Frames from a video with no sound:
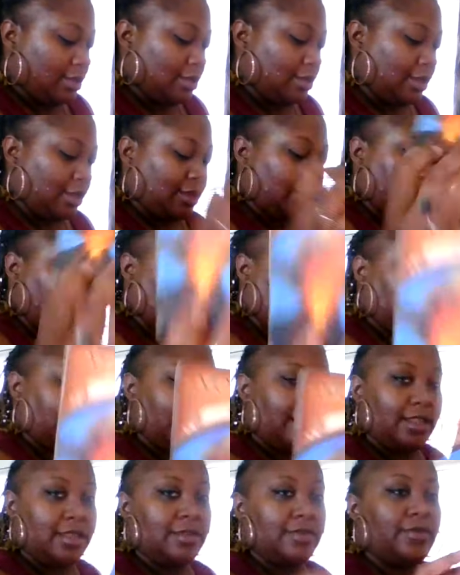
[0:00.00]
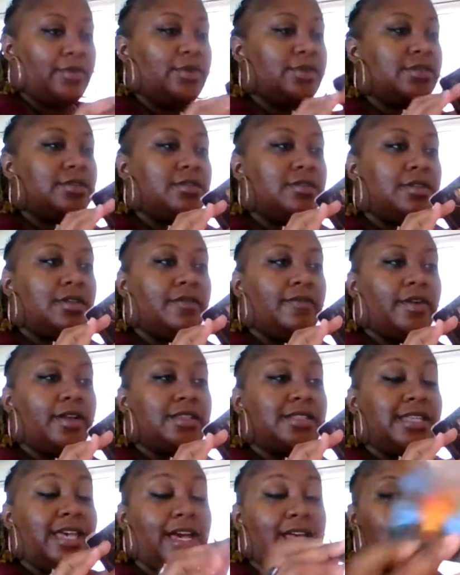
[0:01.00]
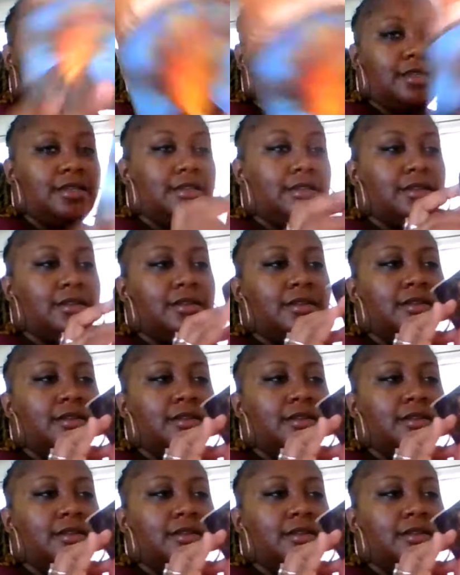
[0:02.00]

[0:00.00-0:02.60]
Damn, vocality, vol volatility.